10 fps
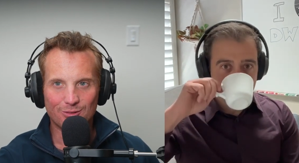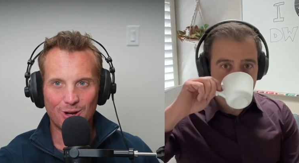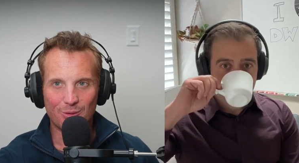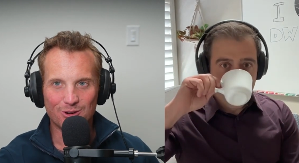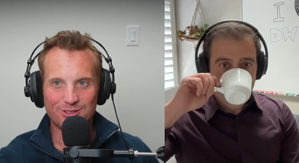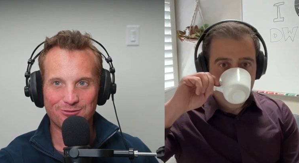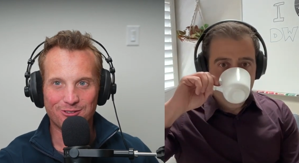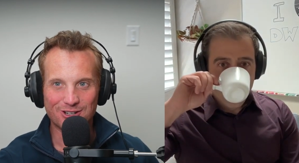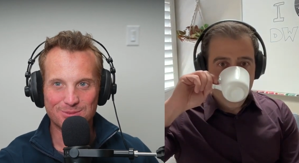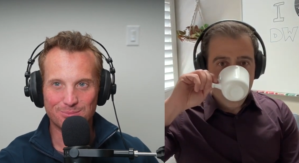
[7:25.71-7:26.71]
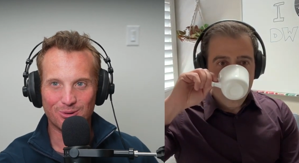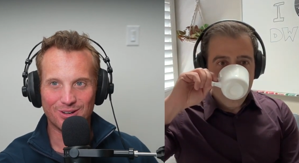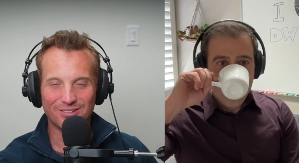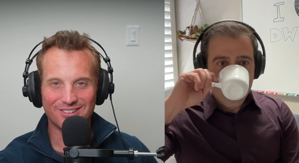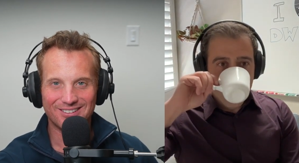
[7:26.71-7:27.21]
Speaker 1: what were the friction
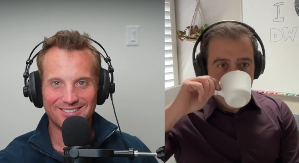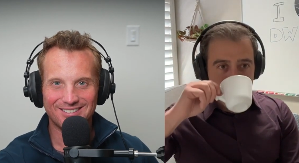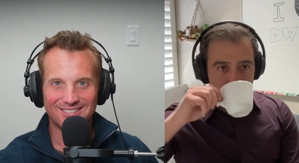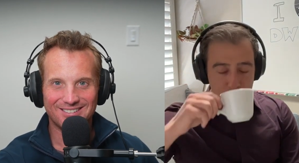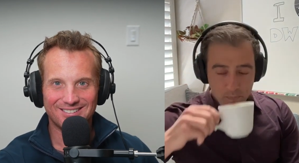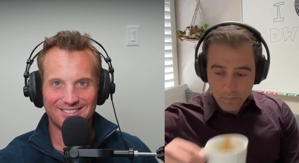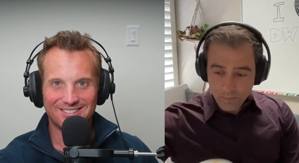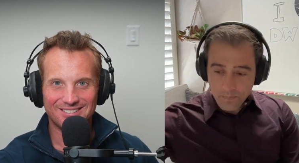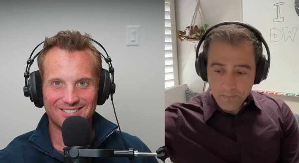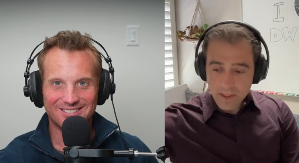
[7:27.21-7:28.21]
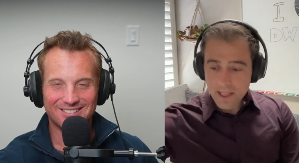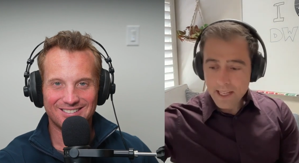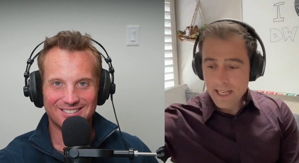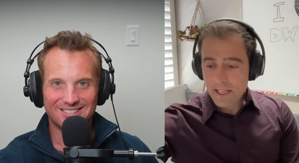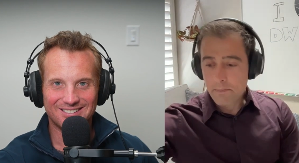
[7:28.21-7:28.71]
points?
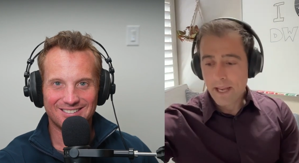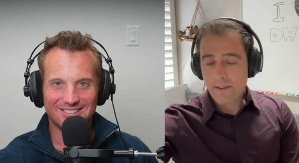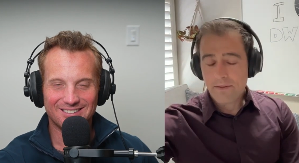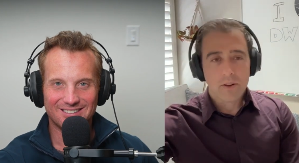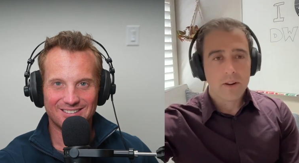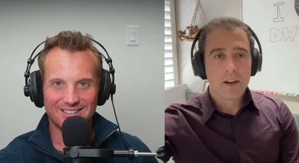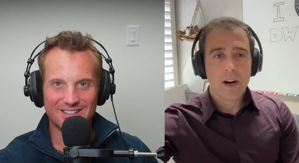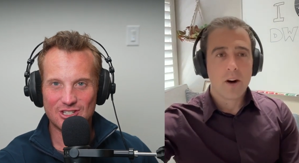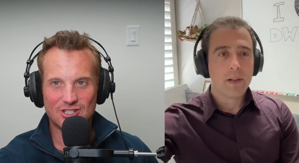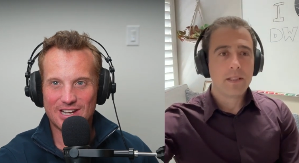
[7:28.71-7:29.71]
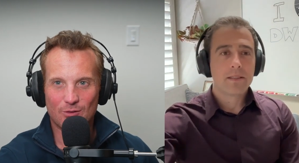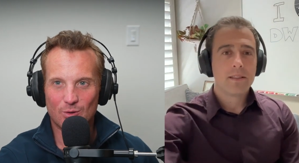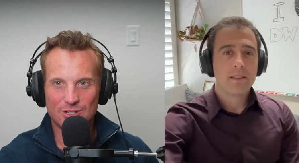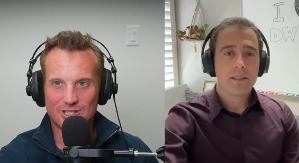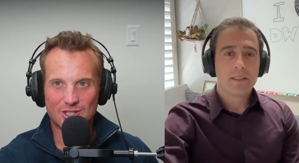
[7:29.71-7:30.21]
Getting it paid for. It always.
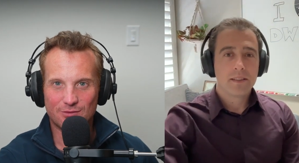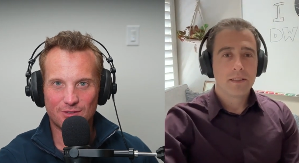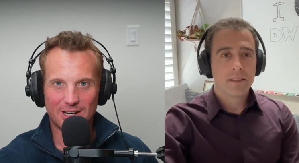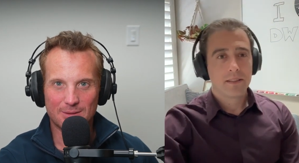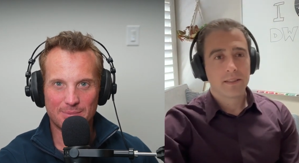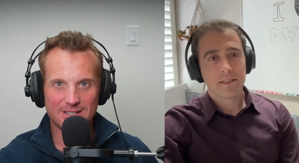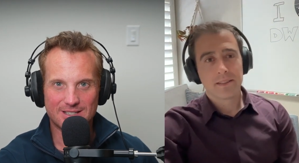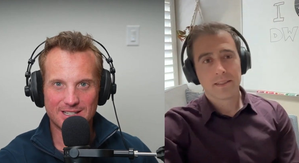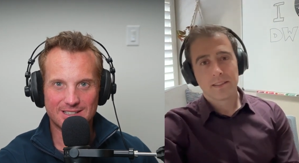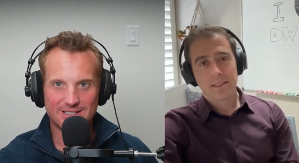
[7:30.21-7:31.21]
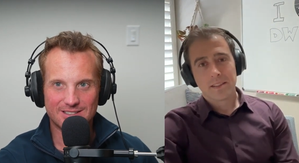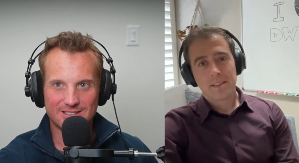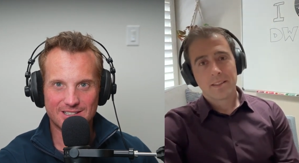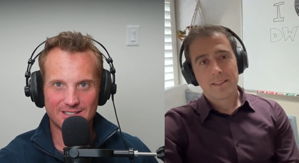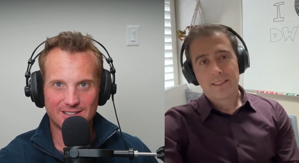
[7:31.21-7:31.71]
Everyone's just too fucking busy. To,
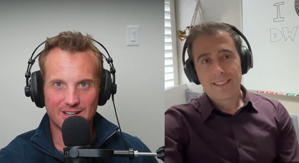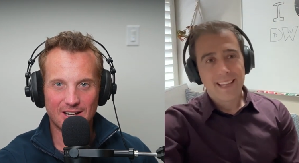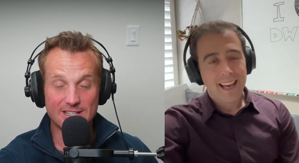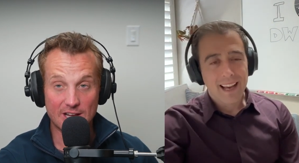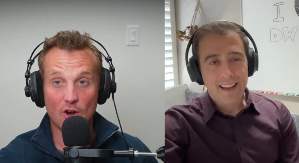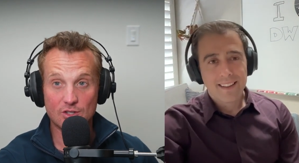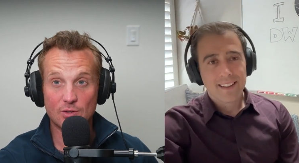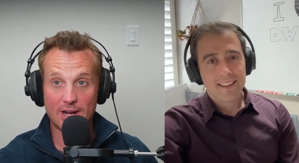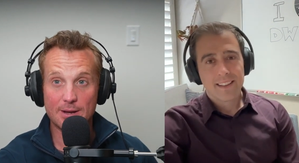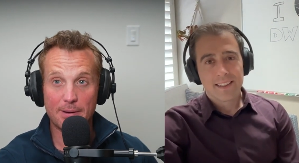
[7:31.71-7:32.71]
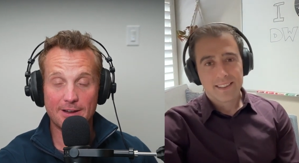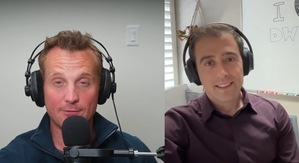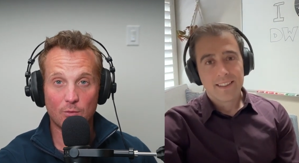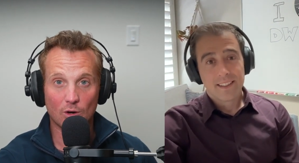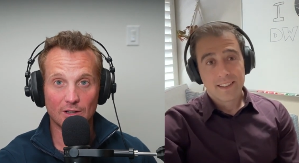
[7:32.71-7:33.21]
to is yeah. all right. So getting it paid
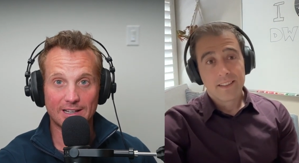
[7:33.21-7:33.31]
for, like